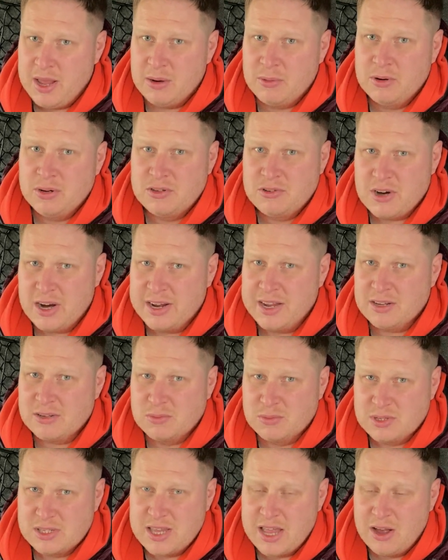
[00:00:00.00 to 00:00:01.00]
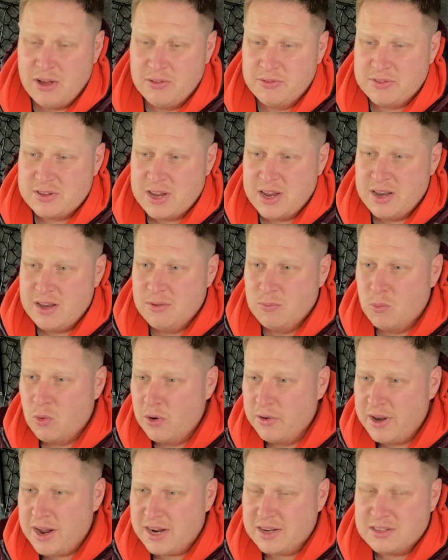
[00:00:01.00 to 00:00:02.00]
I'm going to try and get some stealths in,
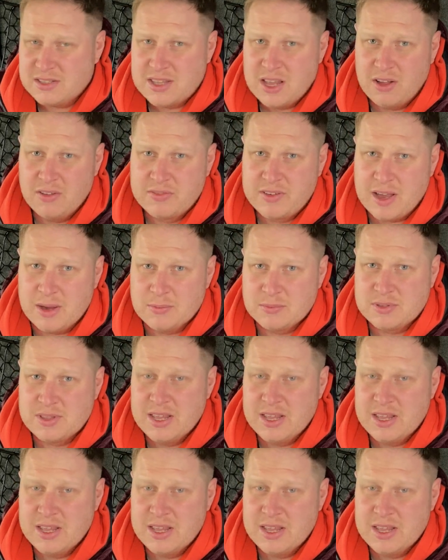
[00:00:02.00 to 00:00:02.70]
one night stealth camps,